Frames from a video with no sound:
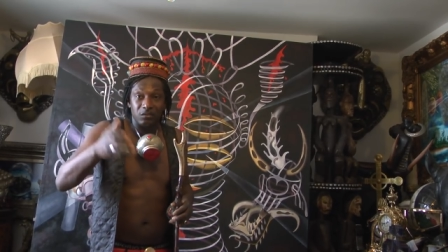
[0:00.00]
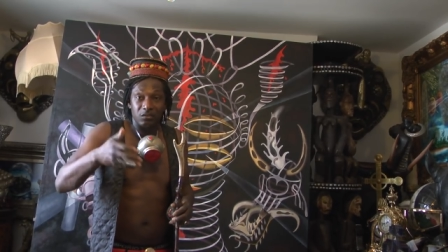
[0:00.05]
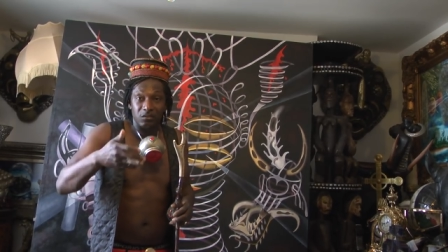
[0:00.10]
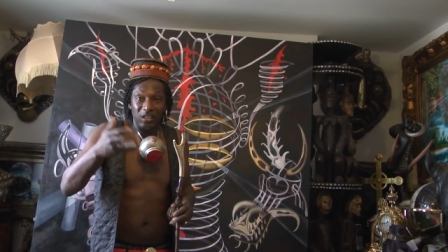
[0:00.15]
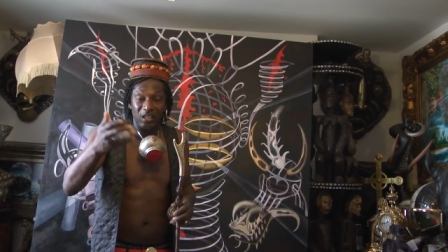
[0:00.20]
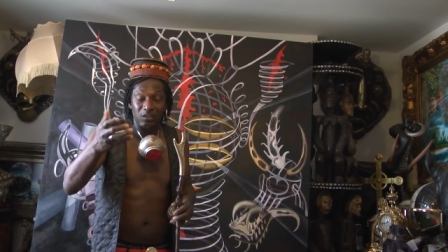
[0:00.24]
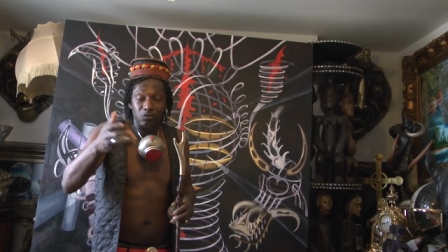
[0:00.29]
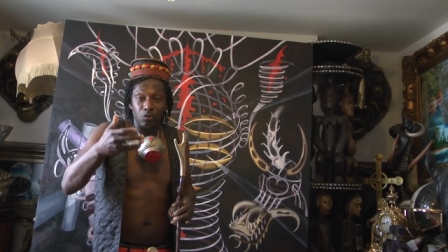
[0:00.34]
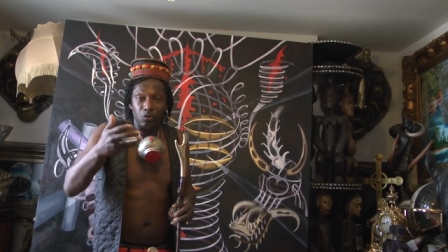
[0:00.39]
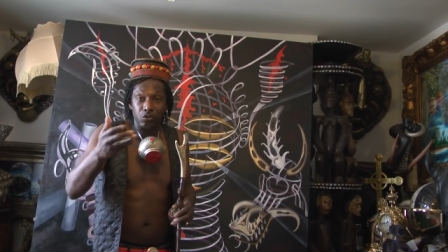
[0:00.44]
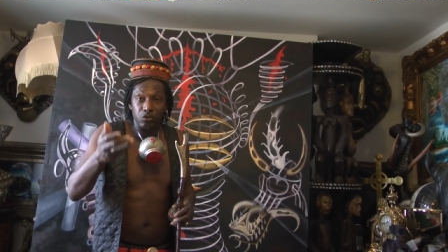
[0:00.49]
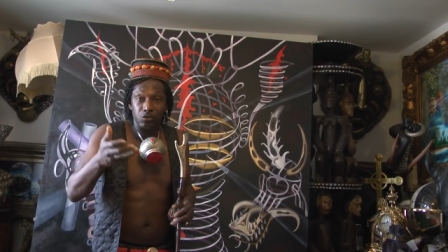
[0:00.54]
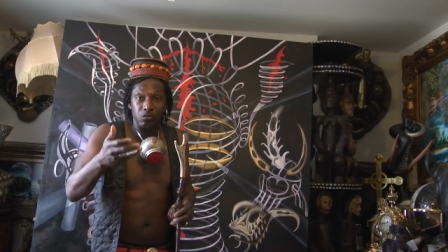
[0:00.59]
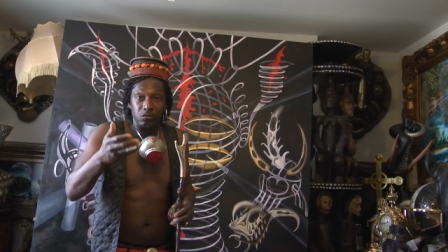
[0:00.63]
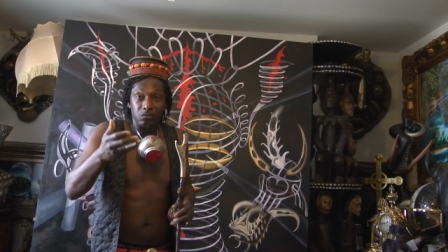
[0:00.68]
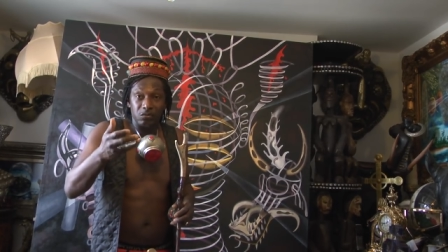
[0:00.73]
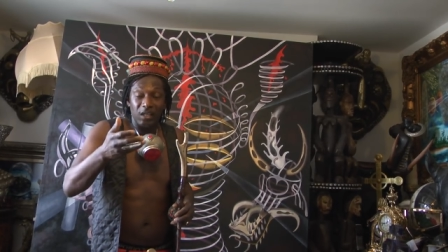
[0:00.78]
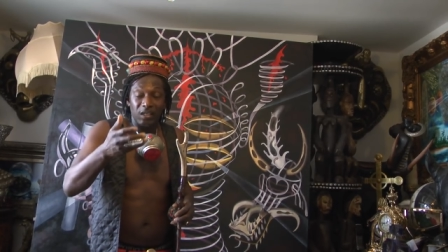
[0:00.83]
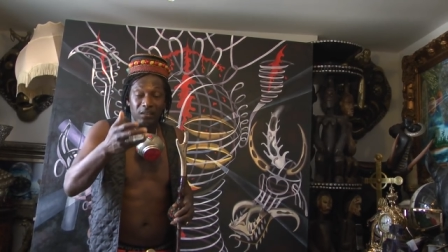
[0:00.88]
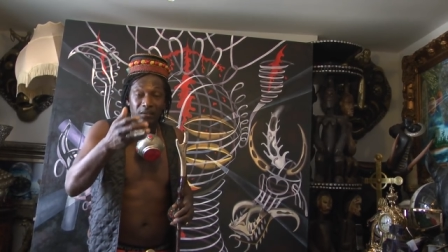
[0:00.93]
that,
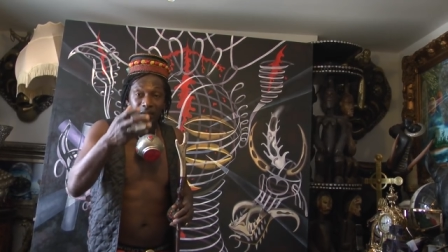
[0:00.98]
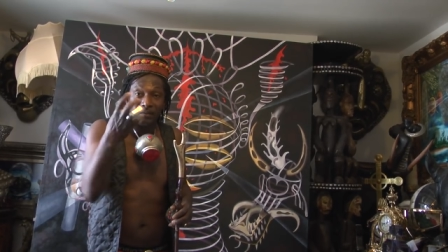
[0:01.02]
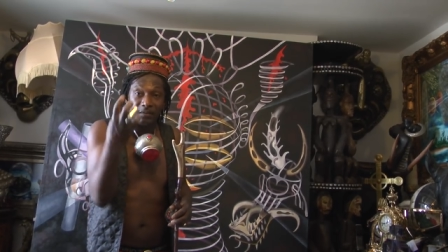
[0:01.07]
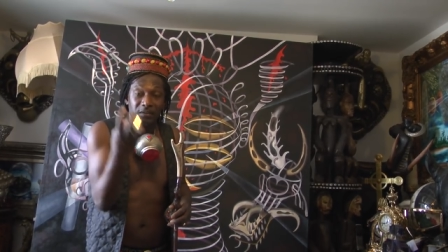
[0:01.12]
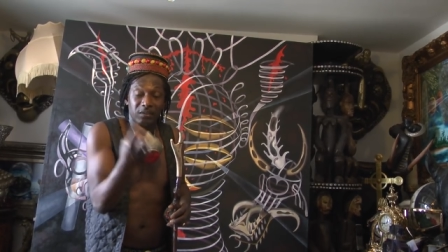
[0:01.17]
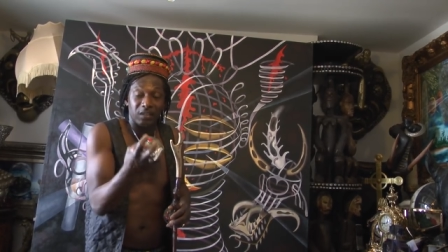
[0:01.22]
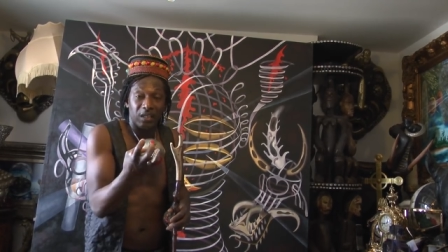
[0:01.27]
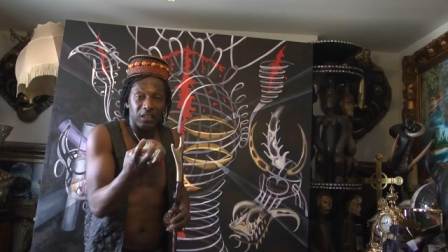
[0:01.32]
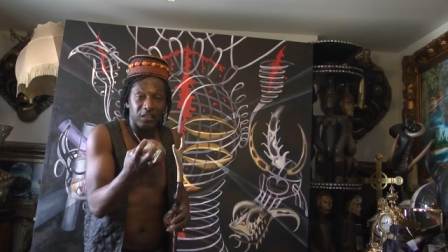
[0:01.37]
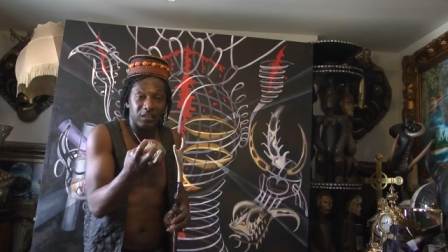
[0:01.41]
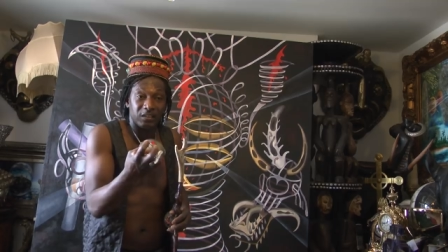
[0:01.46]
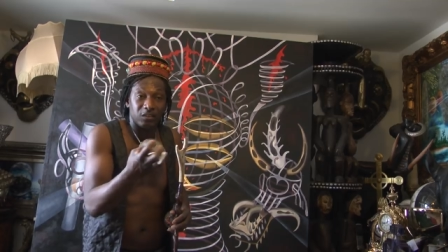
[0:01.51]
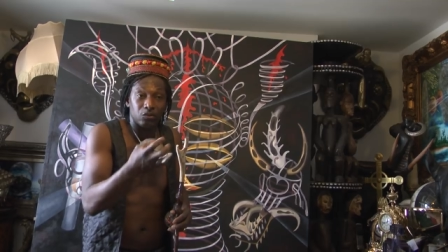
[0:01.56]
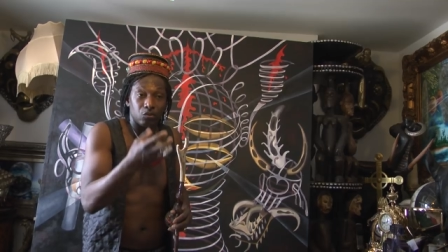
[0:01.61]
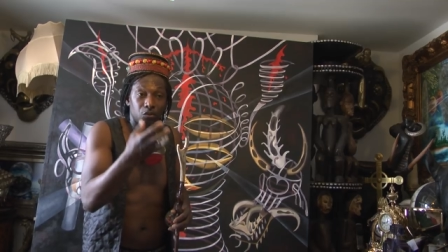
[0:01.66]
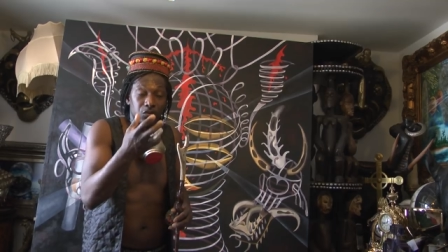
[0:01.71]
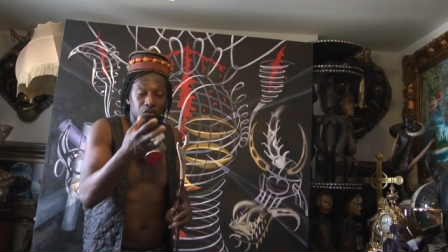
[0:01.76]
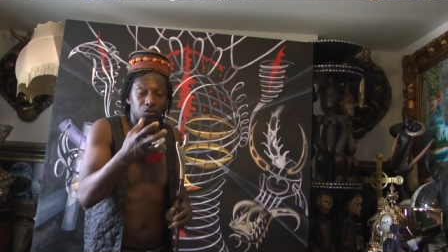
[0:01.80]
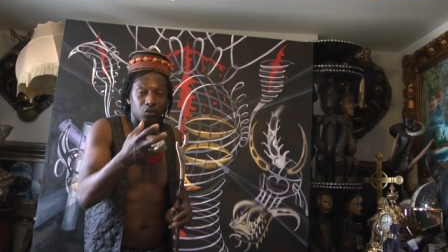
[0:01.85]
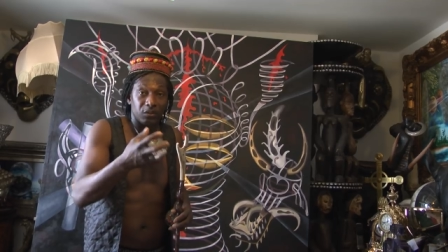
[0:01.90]
does, that in reality
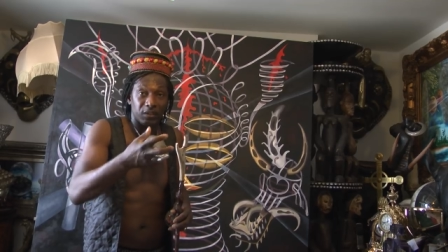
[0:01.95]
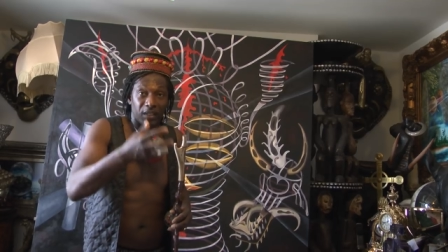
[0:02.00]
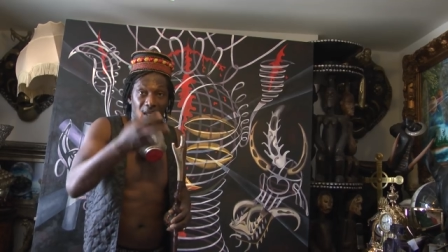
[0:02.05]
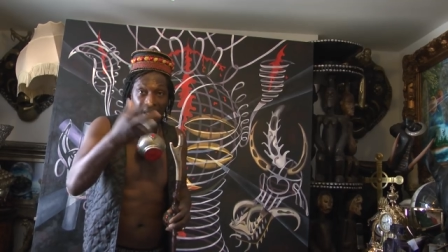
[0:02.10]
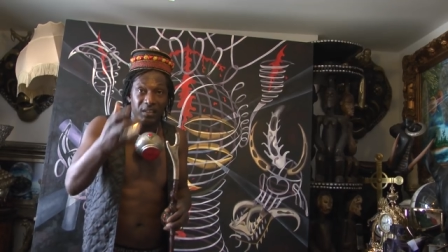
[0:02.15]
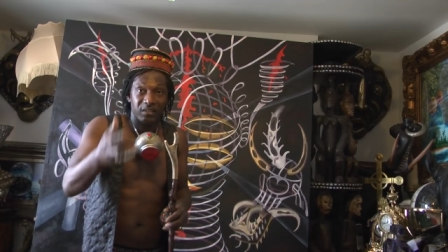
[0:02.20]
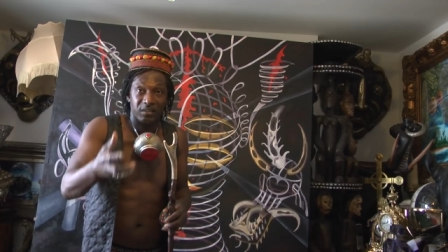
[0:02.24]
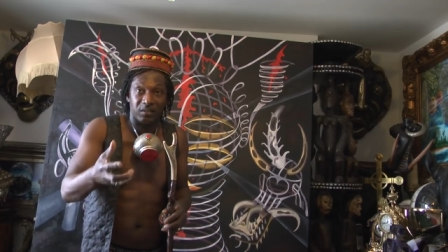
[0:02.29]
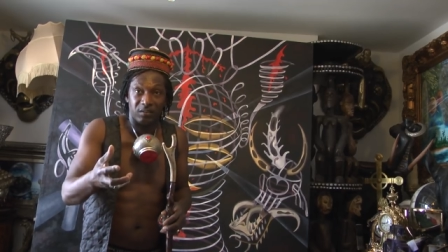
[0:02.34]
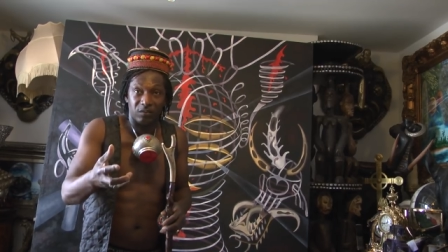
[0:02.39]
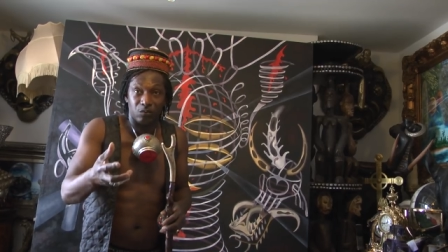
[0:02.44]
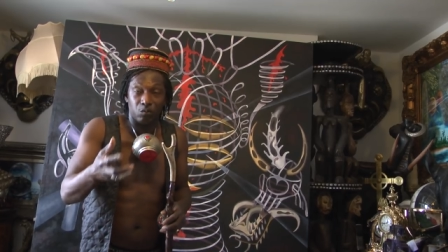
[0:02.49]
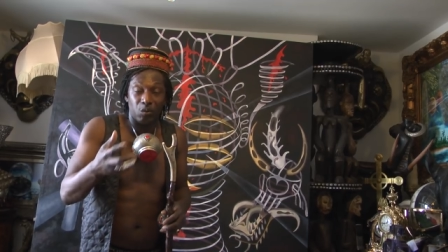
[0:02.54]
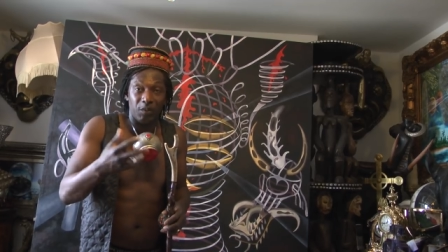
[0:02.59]
does not exist.